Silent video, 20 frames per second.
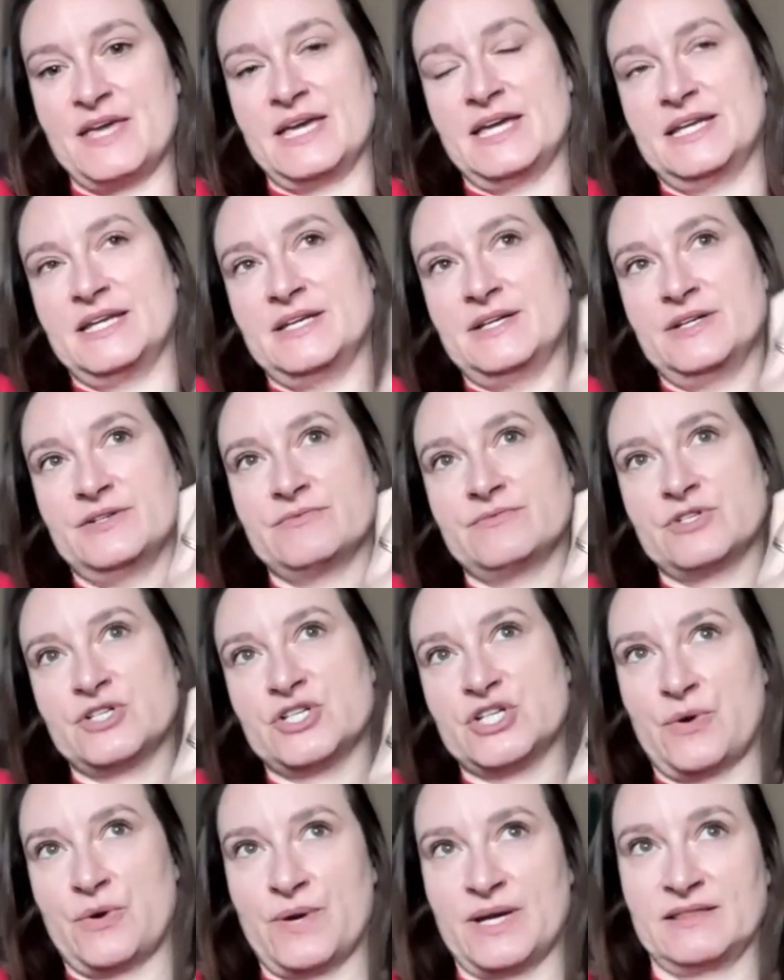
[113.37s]
and then
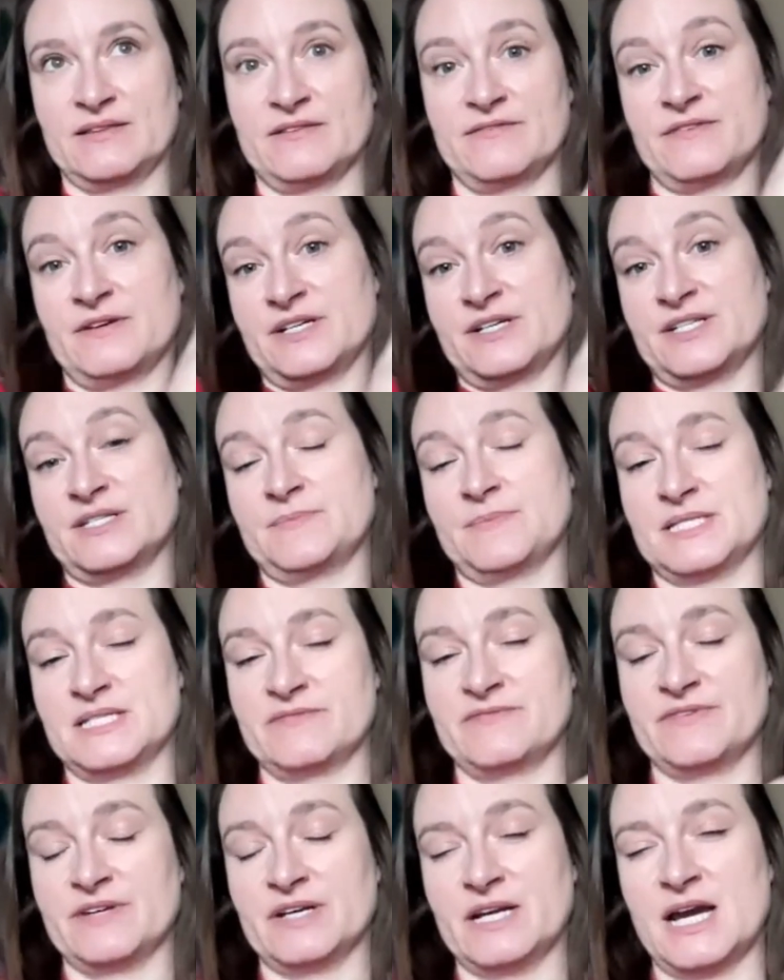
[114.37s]
showing the very
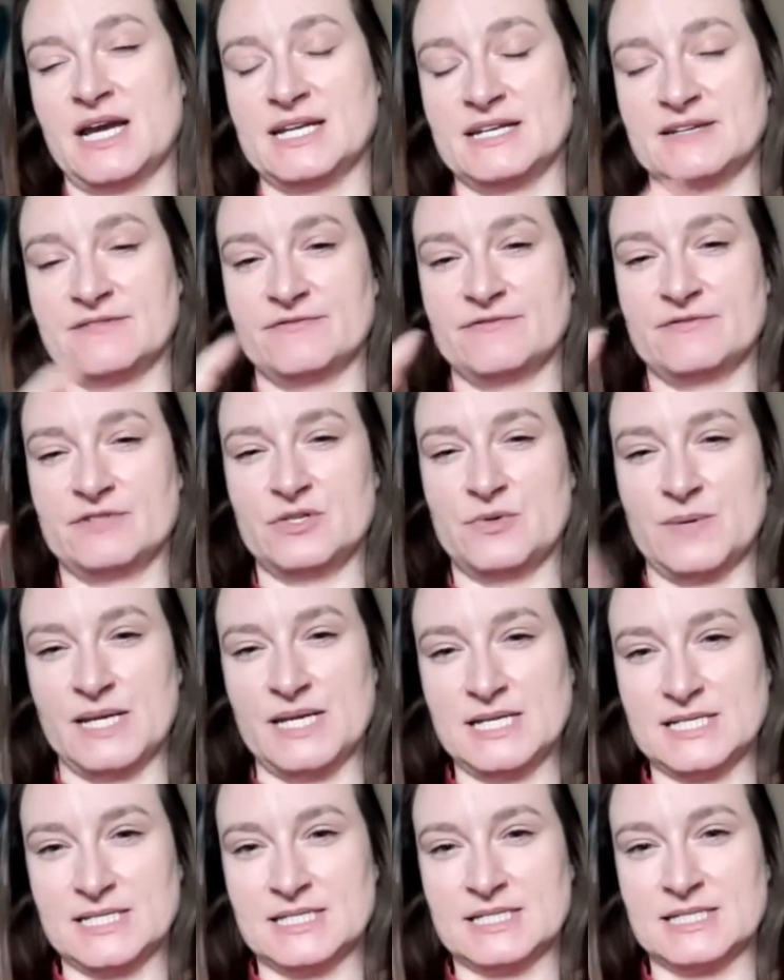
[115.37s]
specific kind of
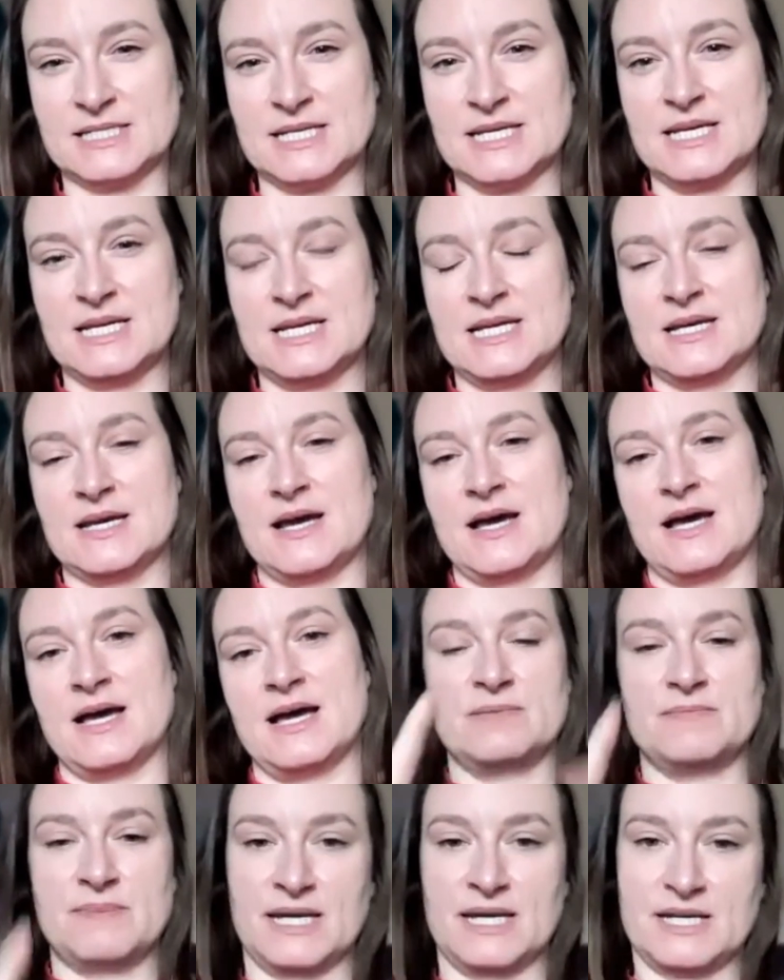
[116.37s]
tweaks that
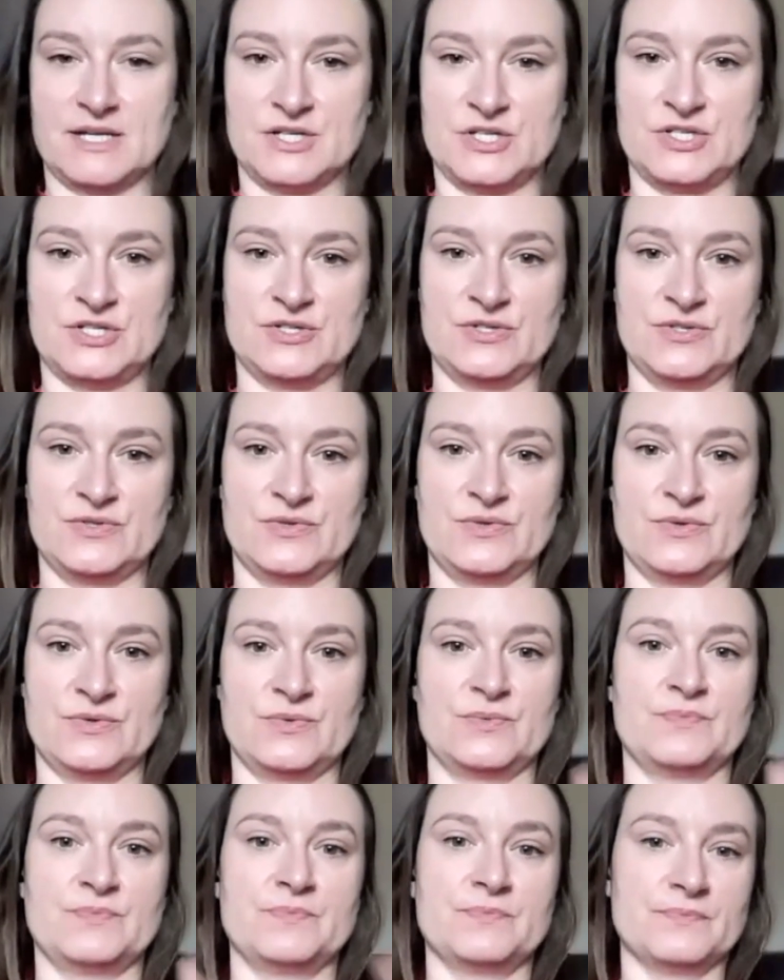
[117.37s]
you can make
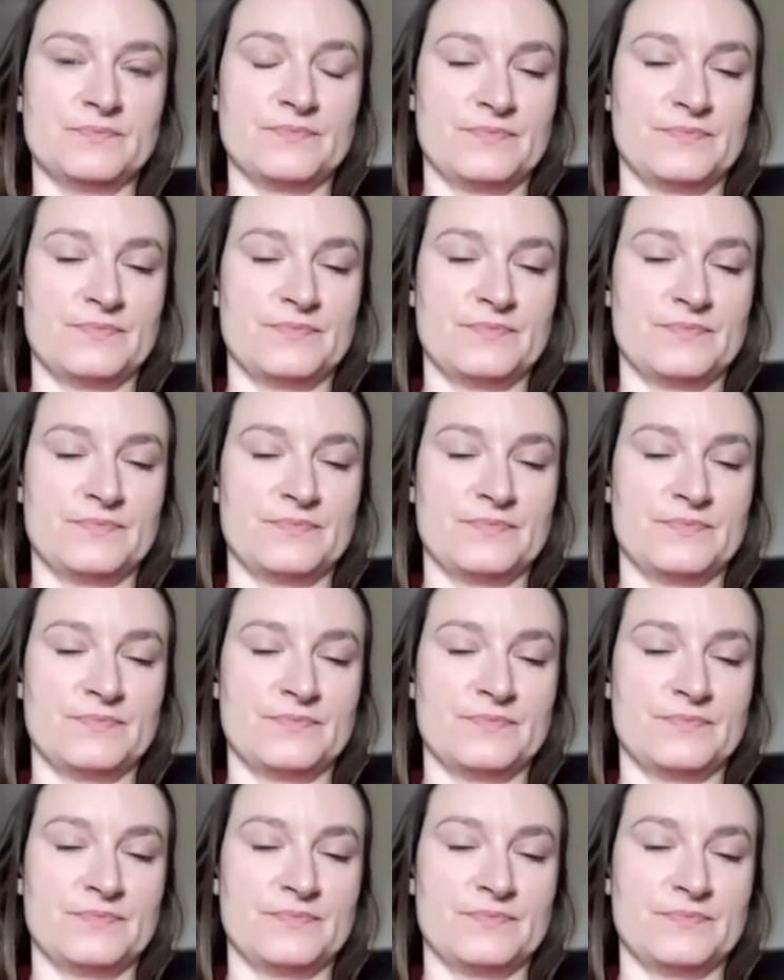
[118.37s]
to